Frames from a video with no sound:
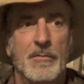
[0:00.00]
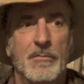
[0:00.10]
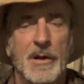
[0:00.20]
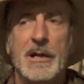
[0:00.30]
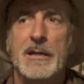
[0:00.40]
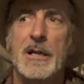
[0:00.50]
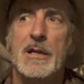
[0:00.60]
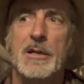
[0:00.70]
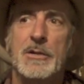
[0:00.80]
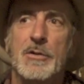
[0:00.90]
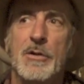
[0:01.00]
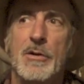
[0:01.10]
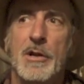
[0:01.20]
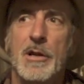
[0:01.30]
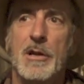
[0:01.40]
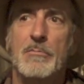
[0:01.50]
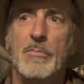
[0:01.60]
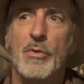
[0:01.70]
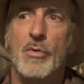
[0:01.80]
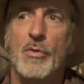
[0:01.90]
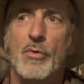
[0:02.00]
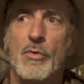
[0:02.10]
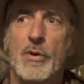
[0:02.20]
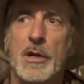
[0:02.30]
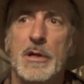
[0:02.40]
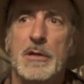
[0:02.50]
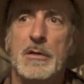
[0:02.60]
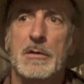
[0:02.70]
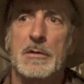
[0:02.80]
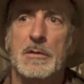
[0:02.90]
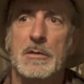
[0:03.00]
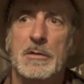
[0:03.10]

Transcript: right now he's currently embroiled in a